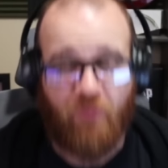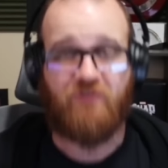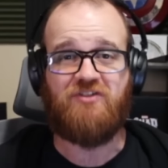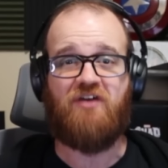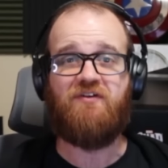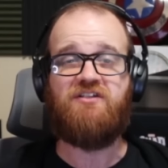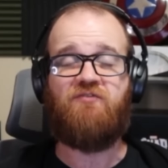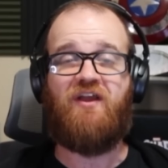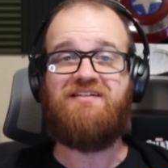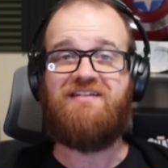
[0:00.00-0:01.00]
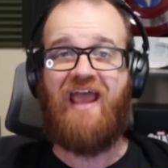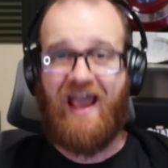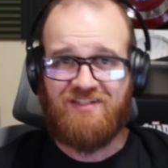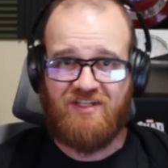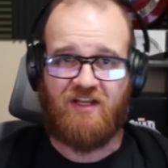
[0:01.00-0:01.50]
Their stuff is
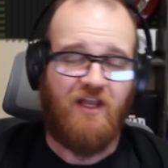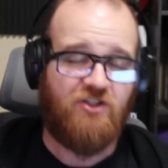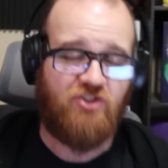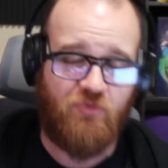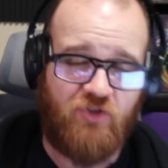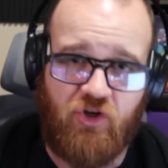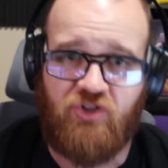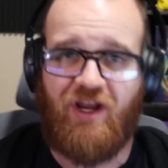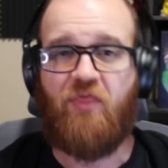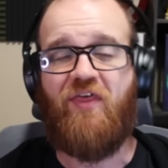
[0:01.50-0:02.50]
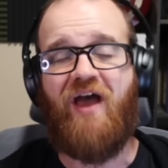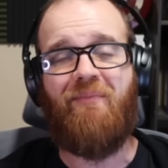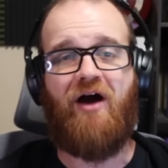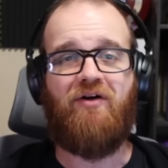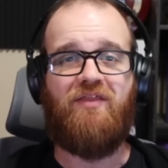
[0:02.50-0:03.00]
fantastic, so be sure to check them
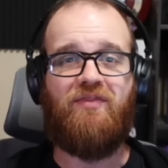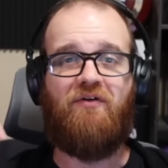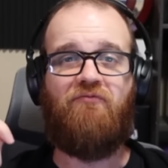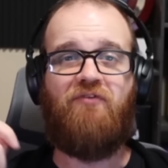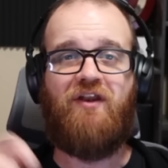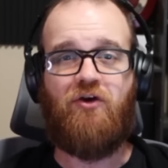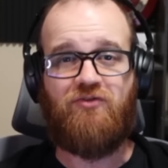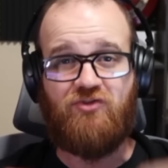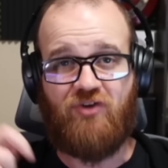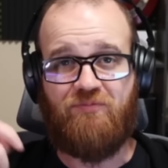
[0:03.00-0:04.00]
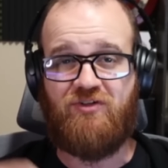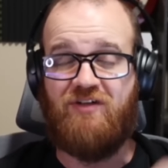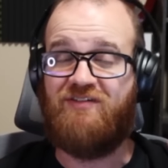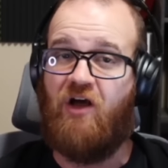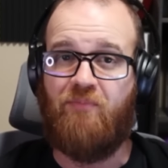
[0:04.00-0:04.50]
out in the video
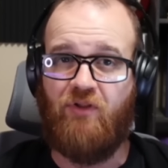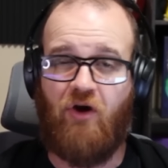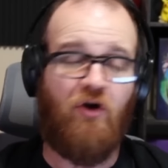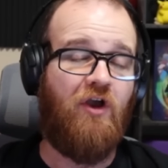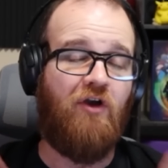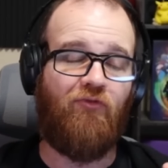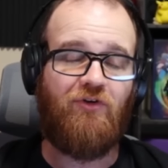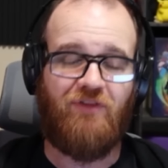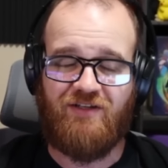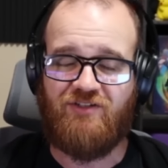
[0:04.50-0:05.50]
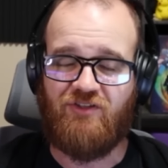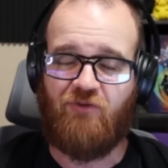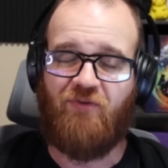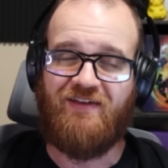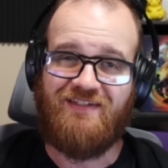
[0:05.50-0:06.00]
description down below for a link to their
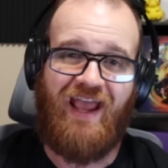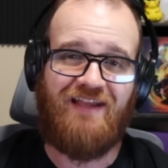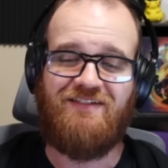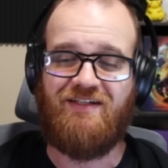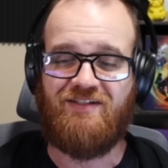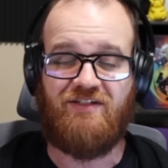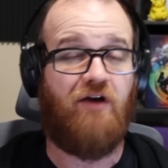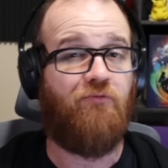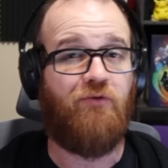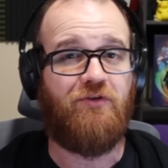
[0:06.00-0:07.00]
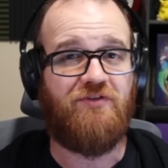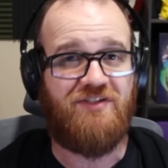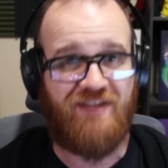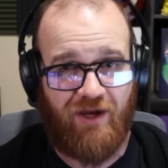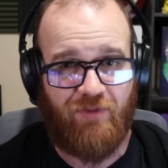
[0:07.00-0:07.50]
fantastic stuff with their
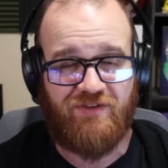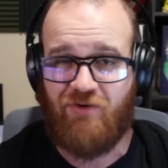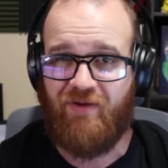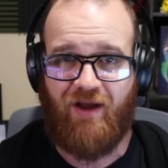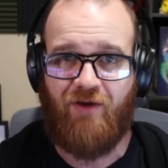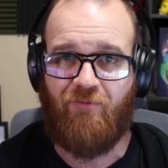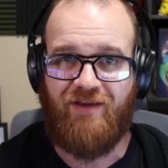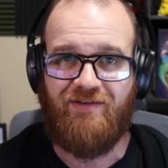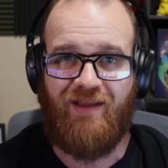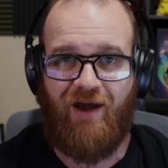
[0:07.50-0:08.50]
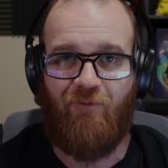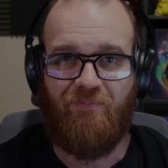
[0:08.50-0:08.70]
sale that's going on right now.